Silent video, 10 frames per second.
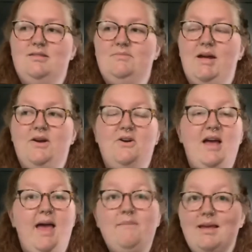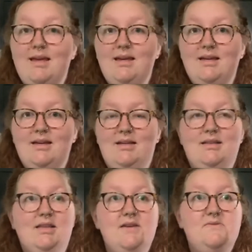My girl Emmy
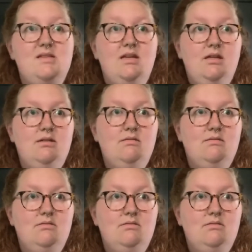lives in,